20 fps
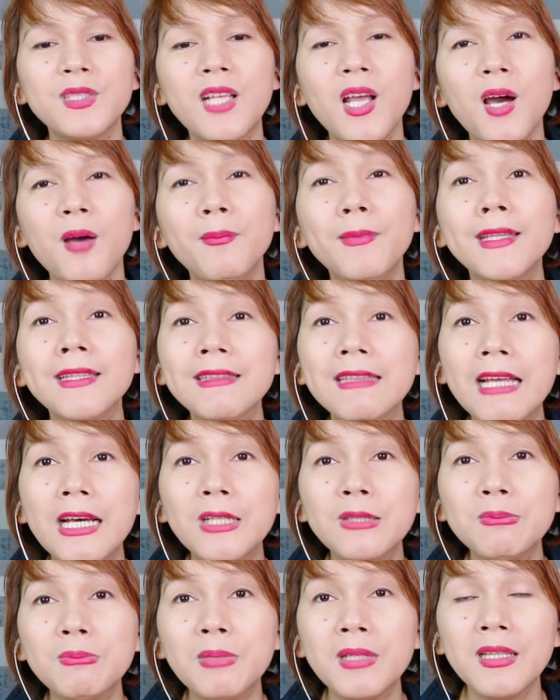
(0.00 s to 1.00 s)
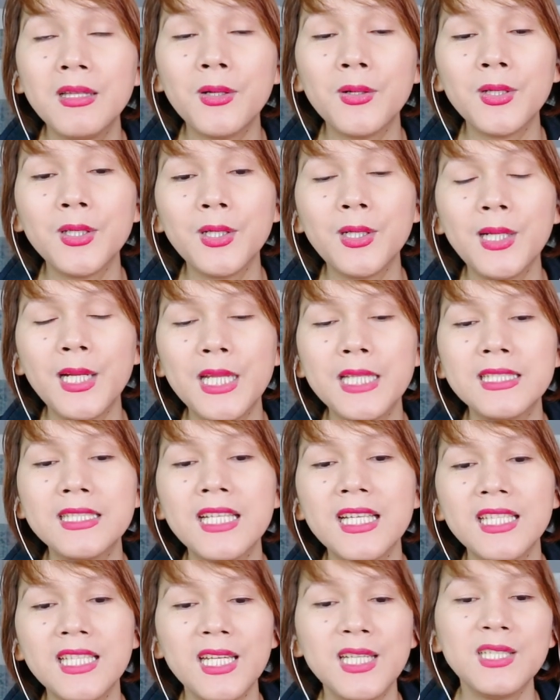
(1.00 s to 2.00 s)
Comment down below your
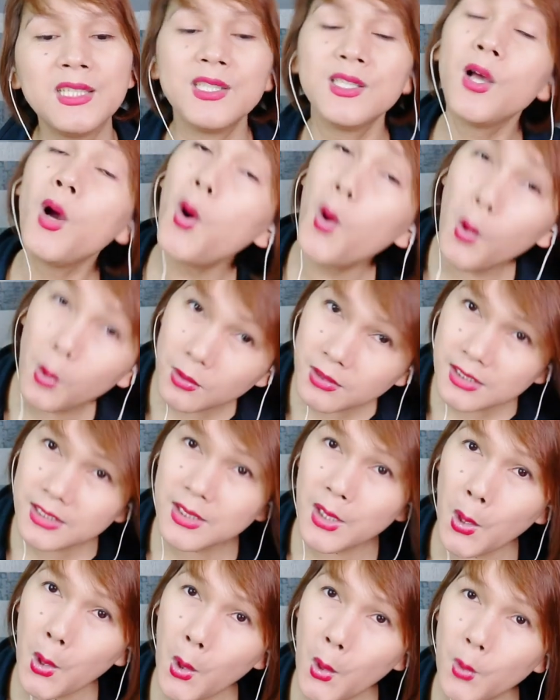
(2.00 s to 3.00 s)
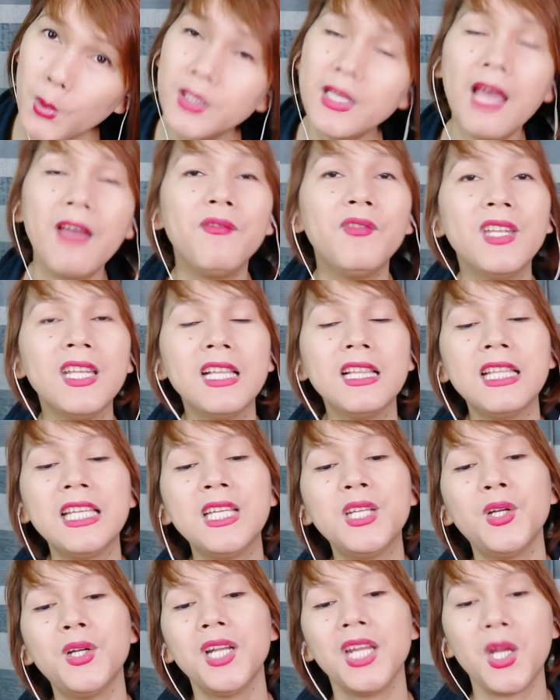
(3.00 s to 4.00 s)
insights and also definitely
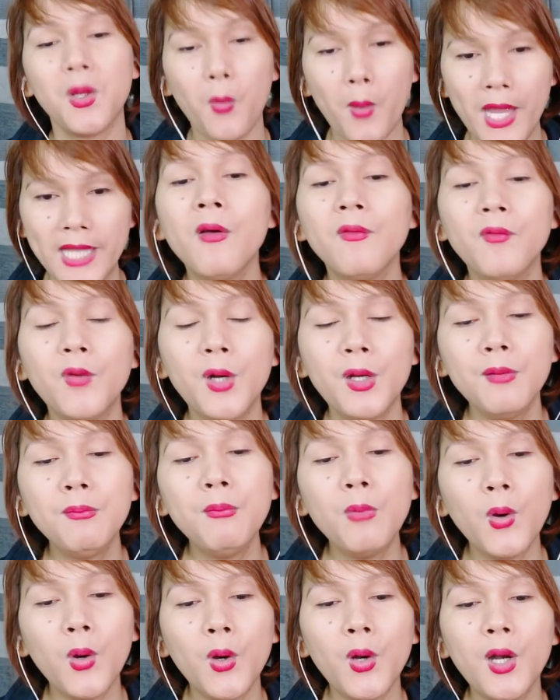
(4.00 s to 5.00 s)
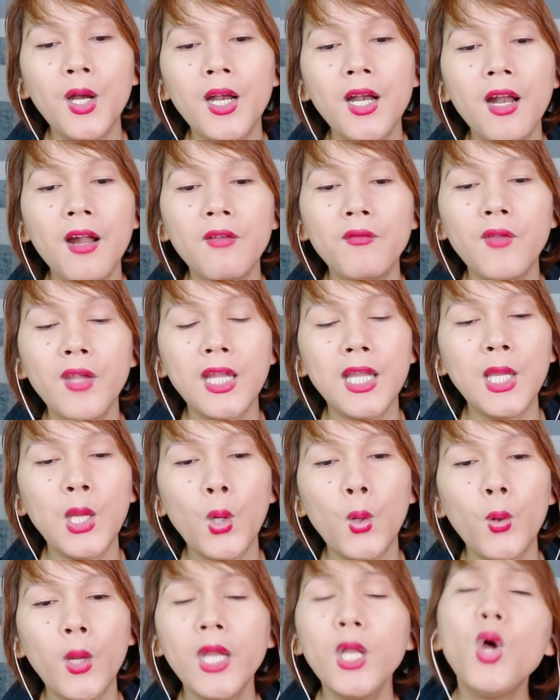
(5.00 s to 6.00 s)
your request for more
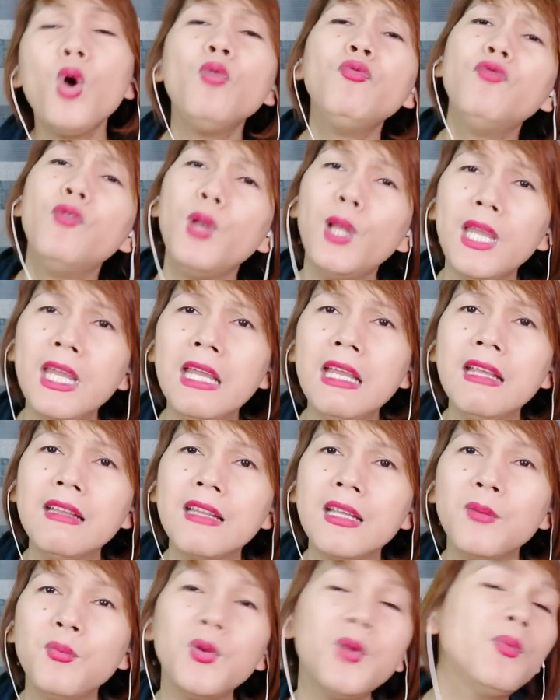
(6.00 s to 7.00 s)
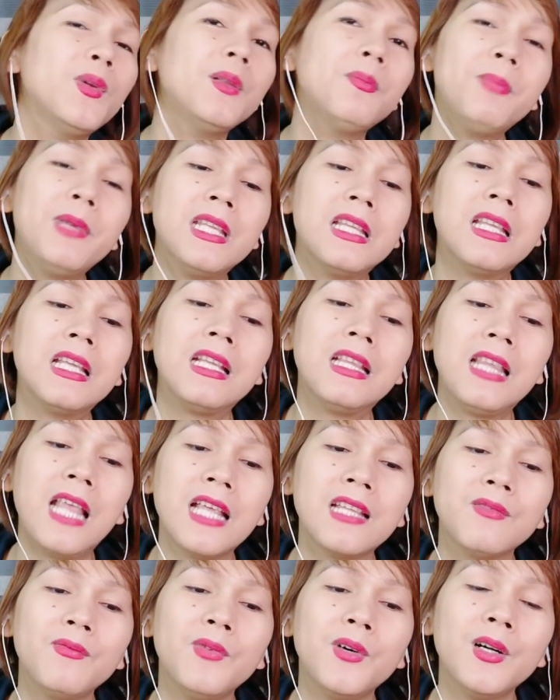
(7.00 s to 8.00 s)
video and hopefully that we will be
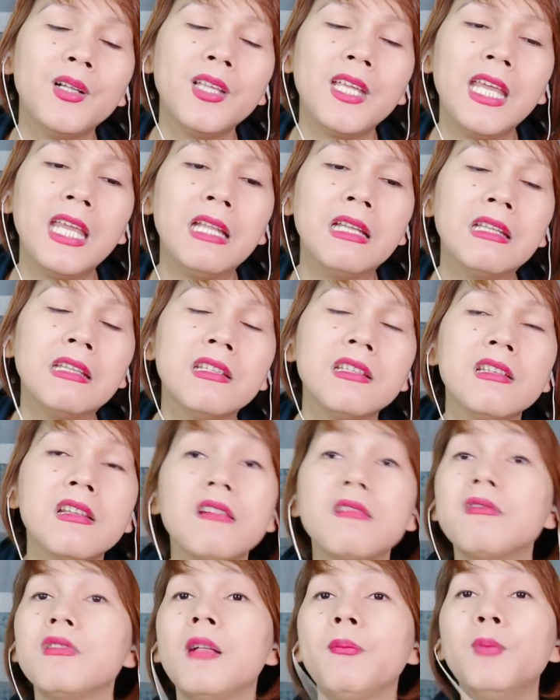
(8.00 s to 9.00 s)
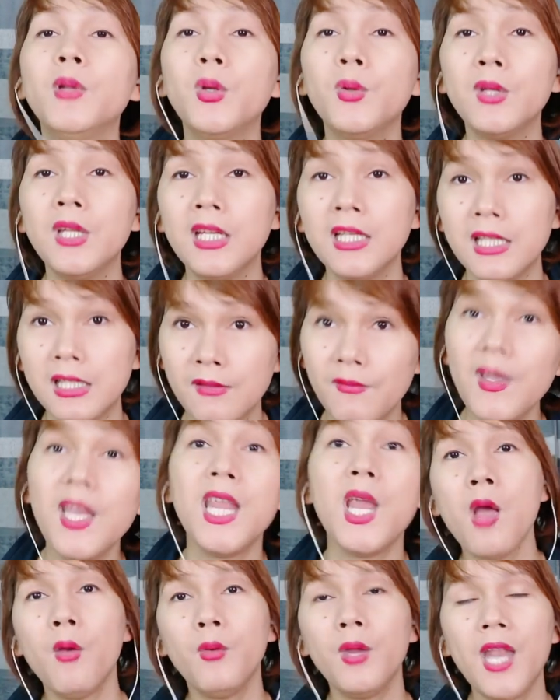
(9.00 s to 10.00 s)
successful in uploading this
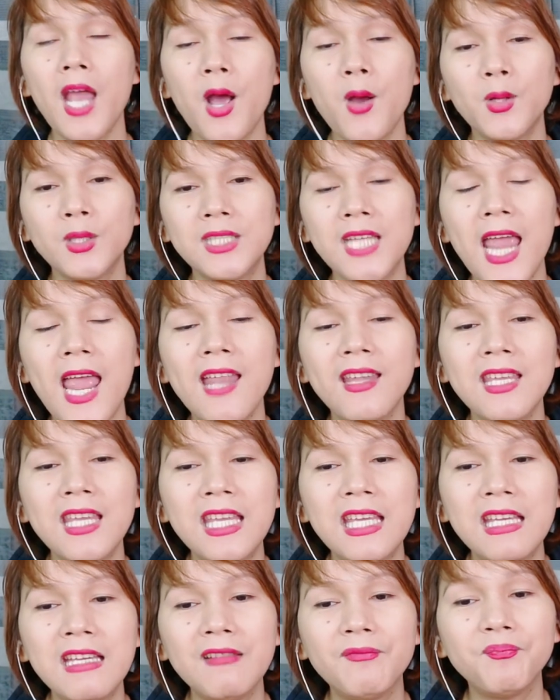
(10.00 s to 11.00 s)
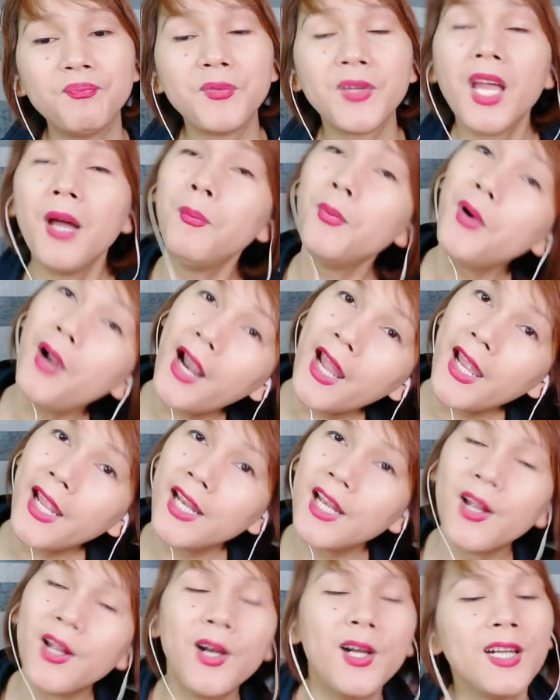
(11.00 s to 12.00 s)
video without any
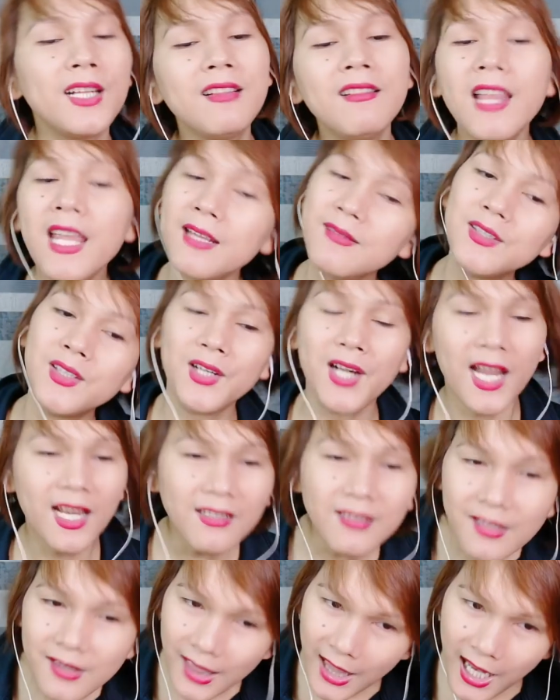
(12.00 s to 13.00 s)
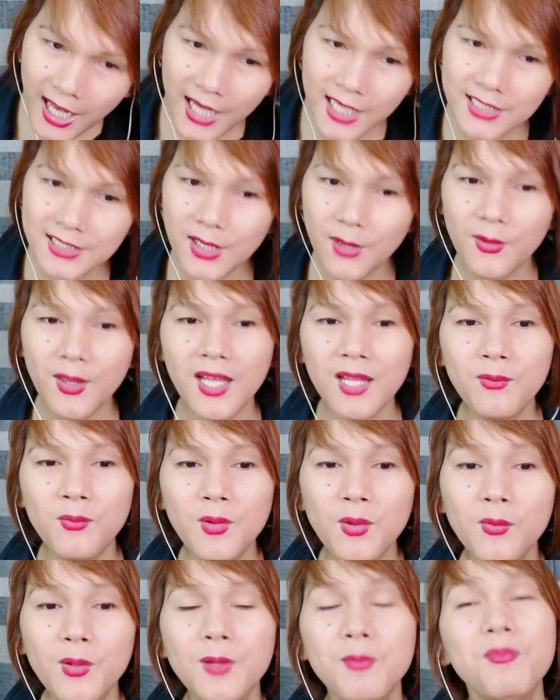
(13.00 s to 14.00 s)
copyright or claims or anything so that we
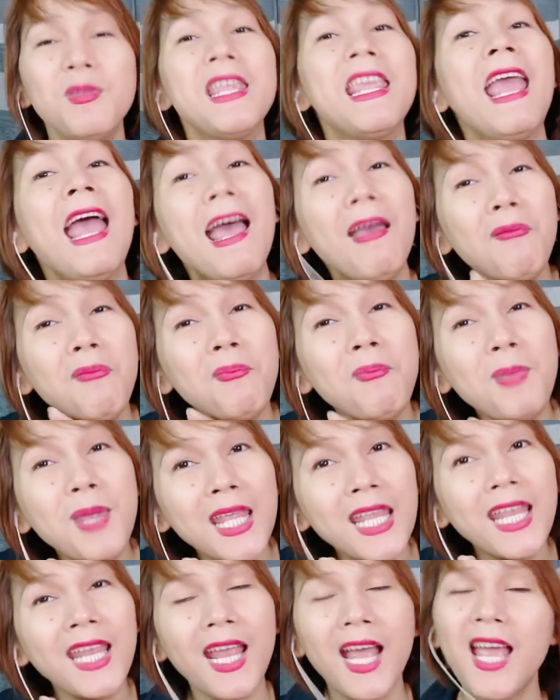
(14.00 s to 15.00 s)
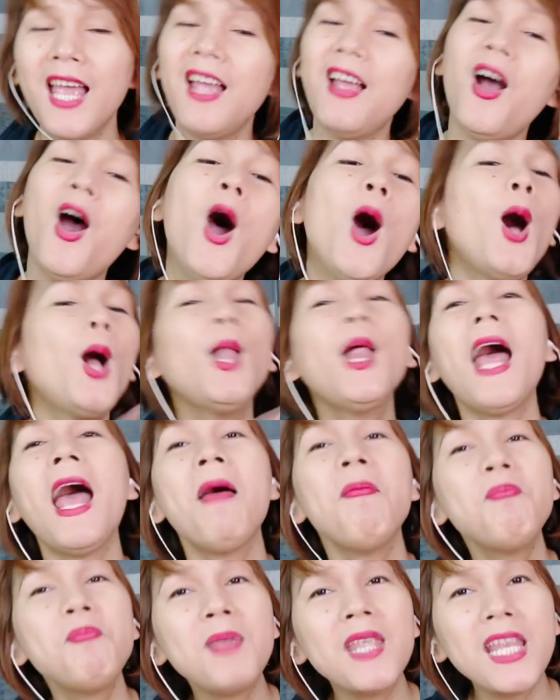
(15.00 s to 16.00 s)
will be happy all
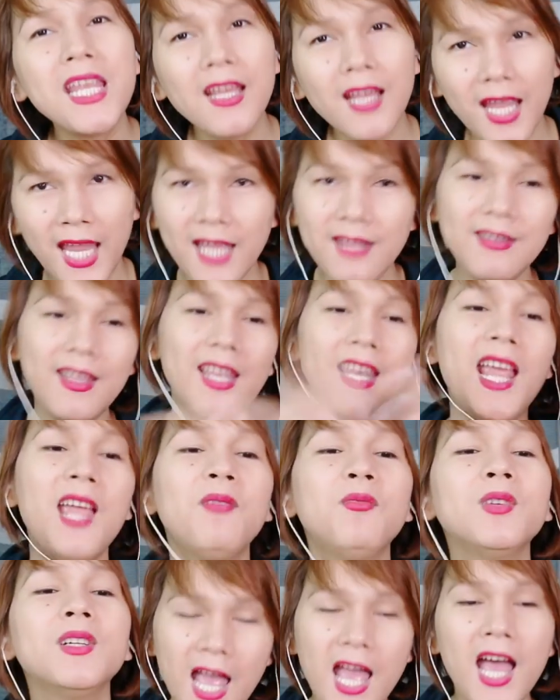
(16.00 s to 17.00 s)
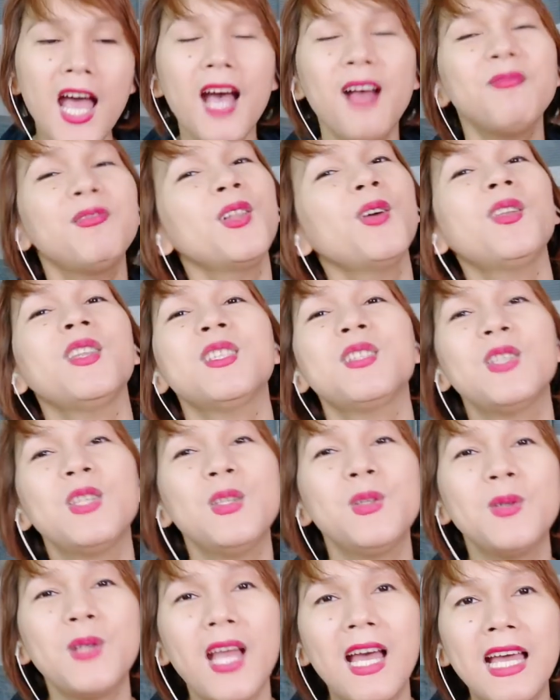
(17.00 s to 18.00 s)
happy and then I will upload it to
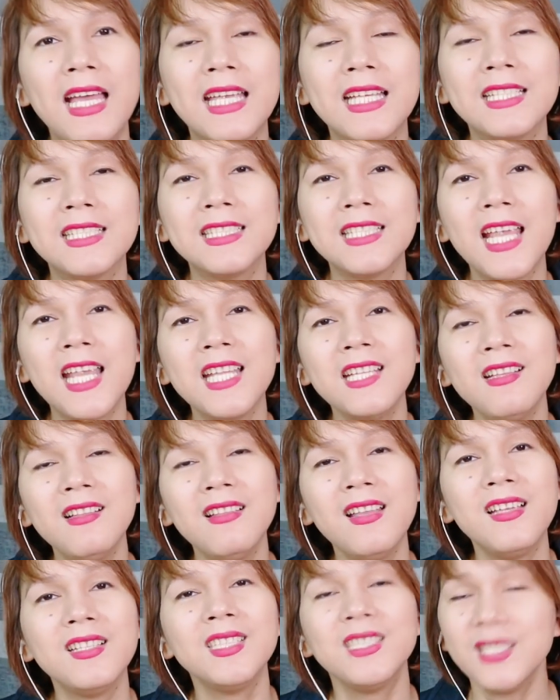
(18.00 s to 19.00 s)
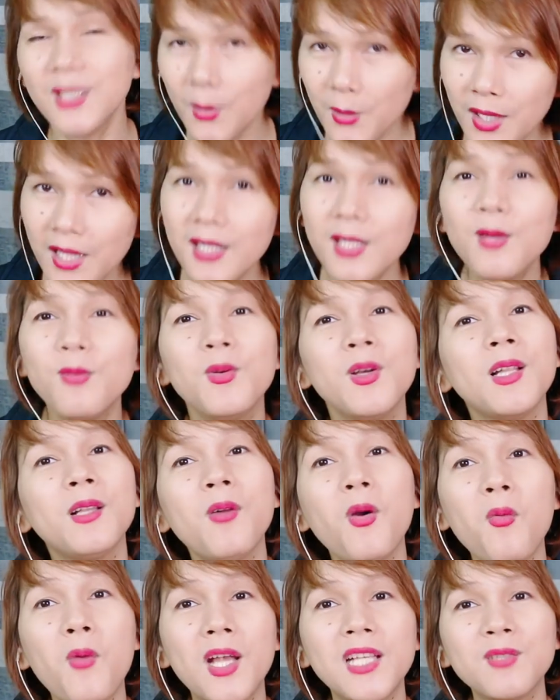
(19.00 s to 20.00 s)
you guys that's so that you will
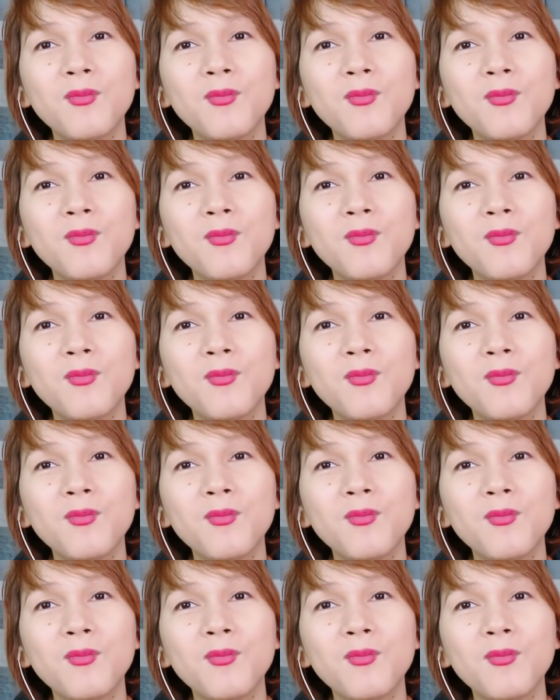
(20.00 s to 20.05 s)
watch my